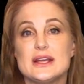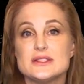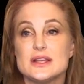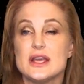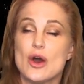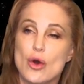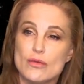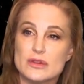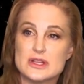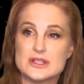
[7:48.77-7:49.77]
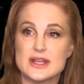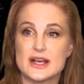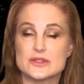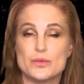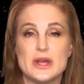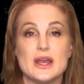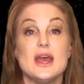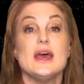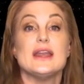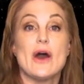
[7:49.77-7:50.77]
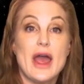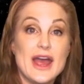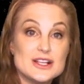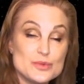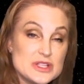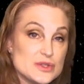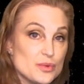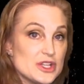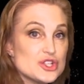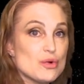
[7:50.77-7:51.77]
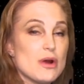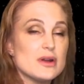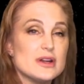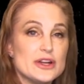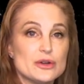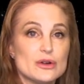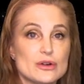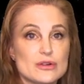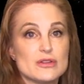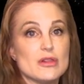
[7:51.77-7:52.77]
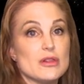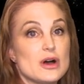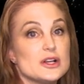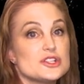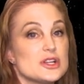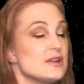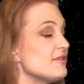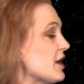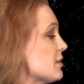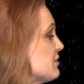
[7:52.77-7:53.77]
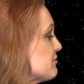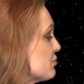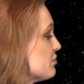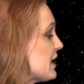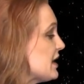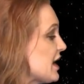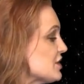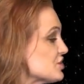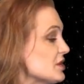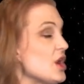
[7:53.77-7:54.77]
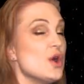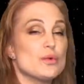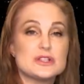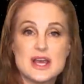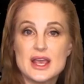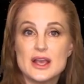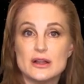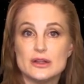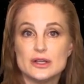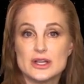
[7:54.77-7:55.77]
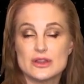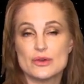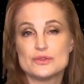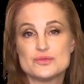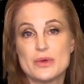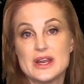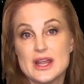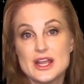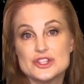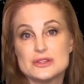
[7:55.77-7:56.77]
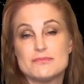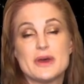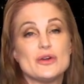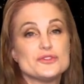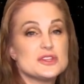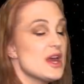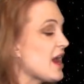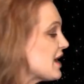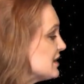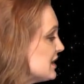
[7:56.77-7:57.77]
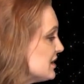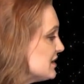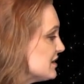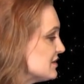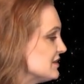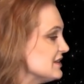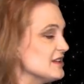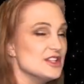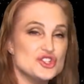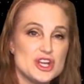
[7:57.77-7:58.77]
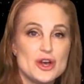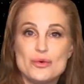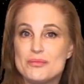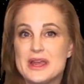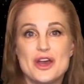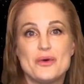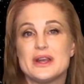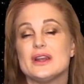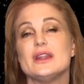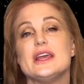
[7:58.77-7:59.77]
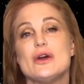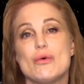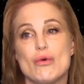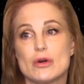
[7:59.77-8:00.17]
easily over this next week. Now, as we switch to our near-Earth launch environment for radiation, we're taking a look at those radiation belts and the GEO, MEO, and LEO